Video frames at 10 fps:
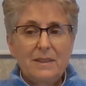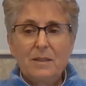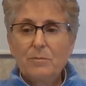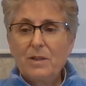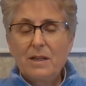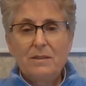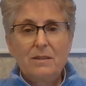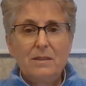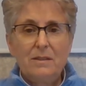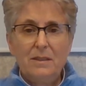in-breath,
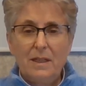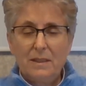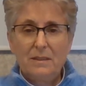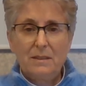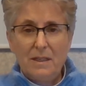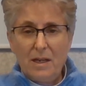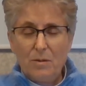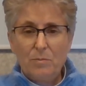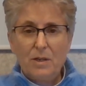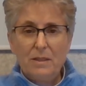the next
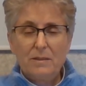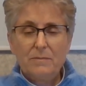out-breath.